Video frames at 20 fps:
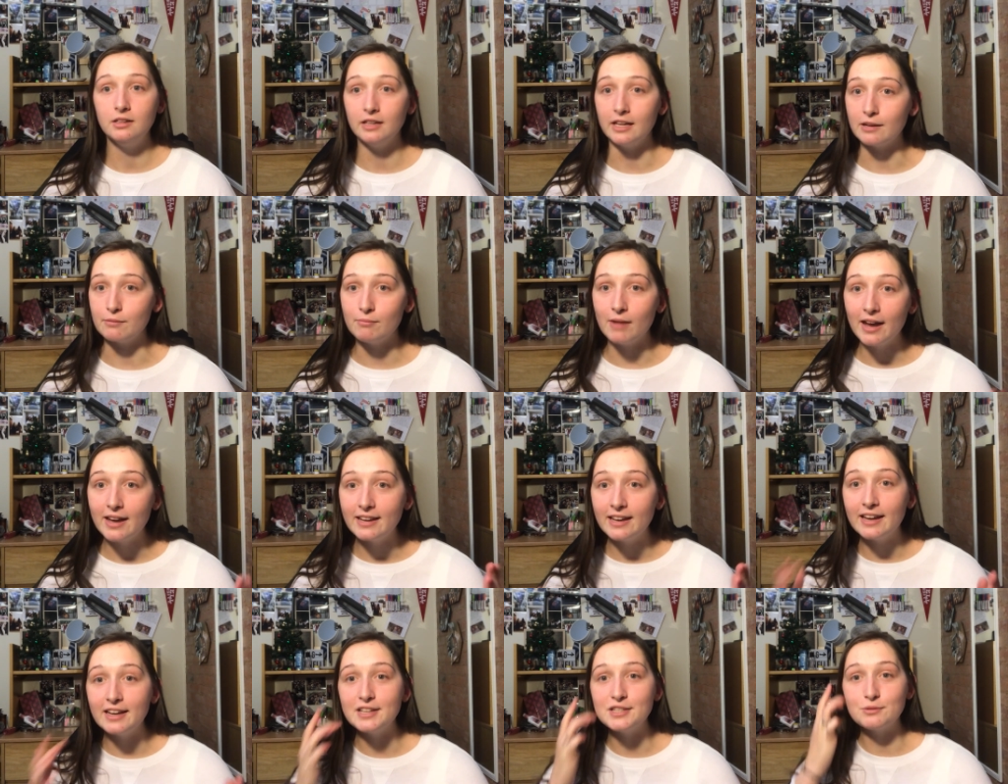like my
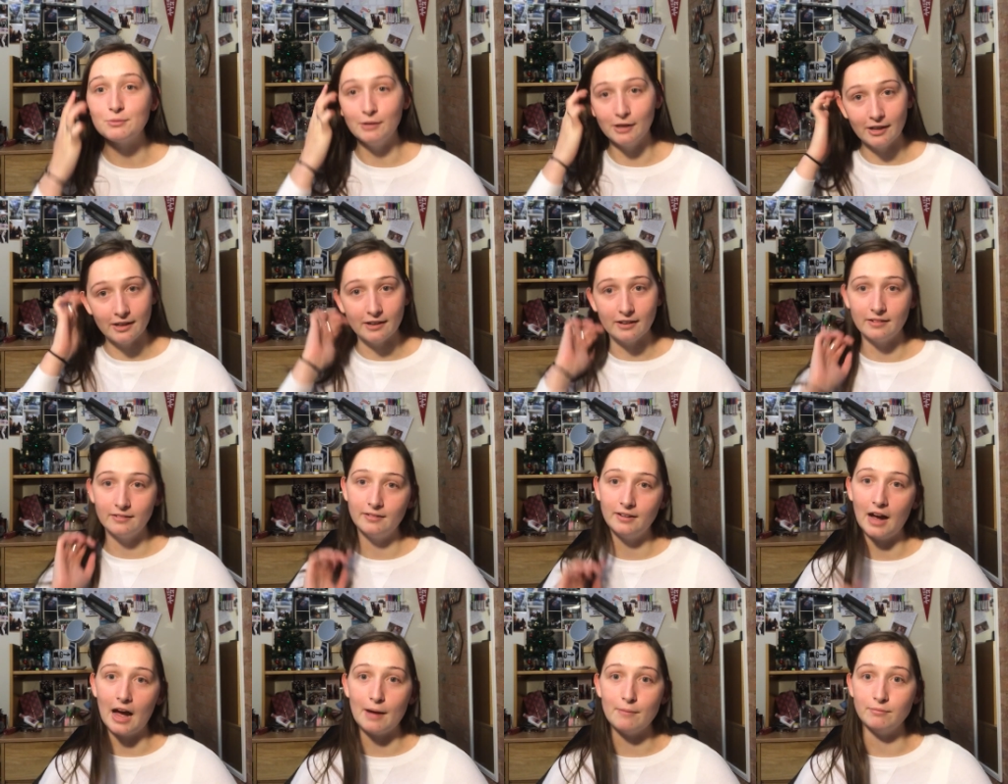case where
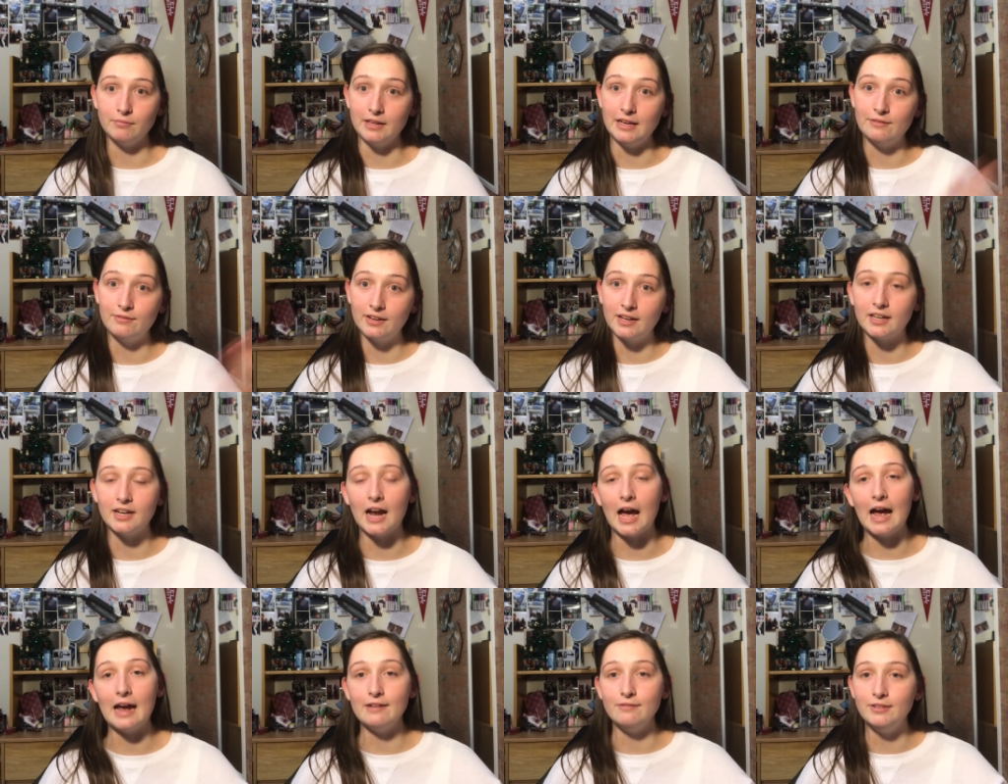I'm leaving an
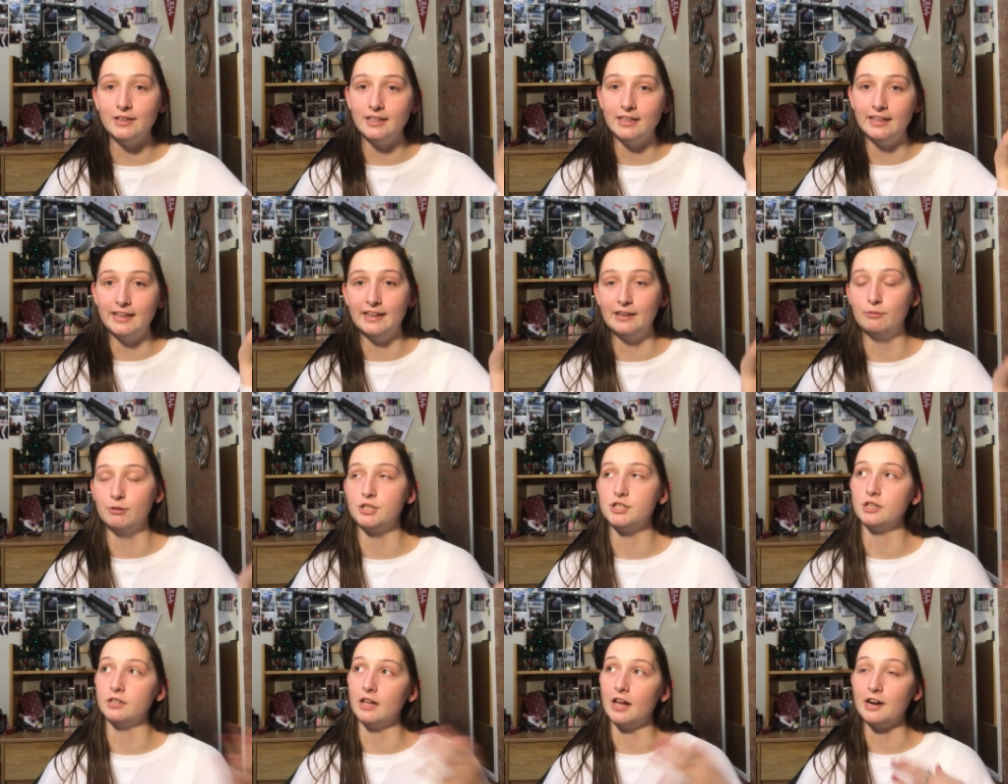Ivy League,
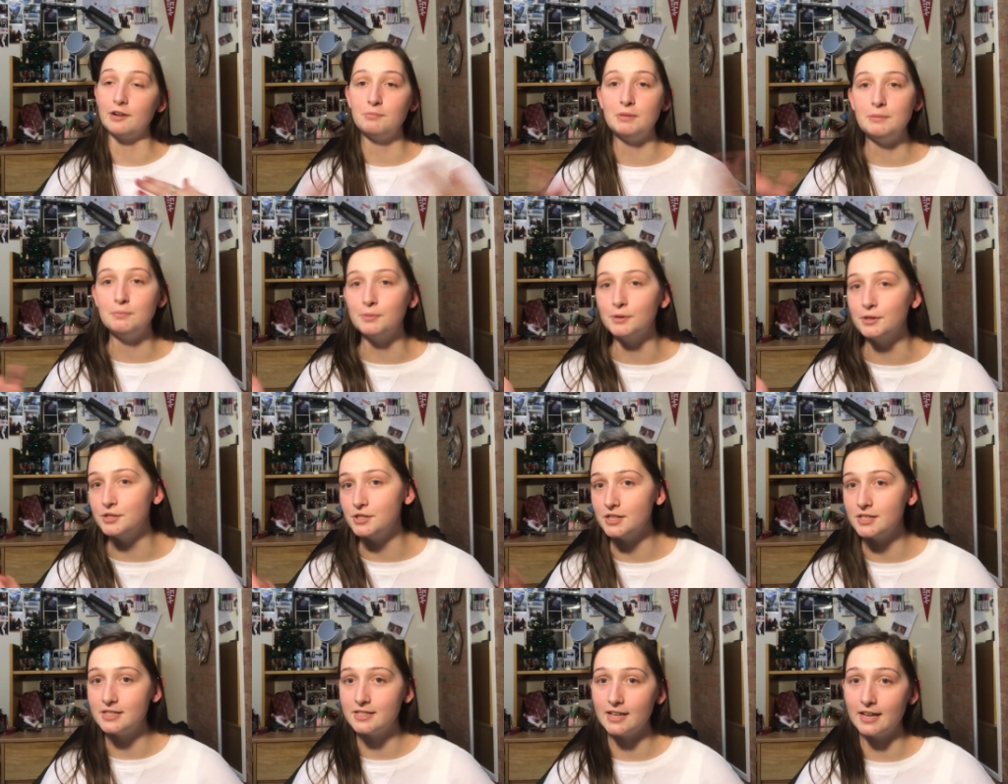which a lot of people
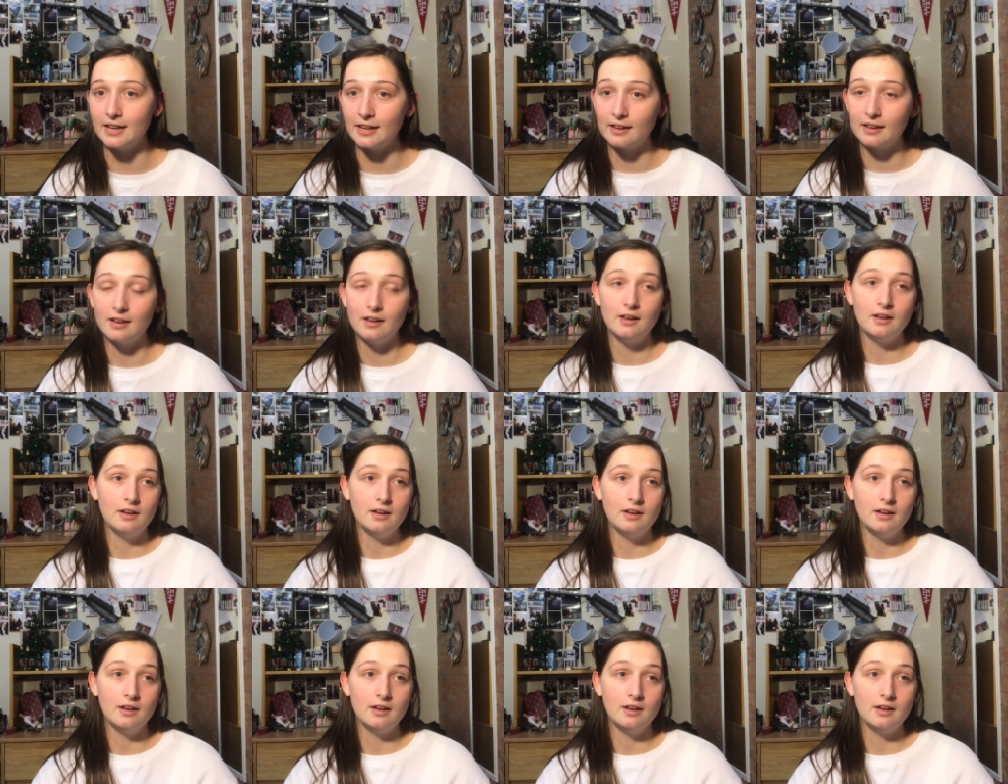just like,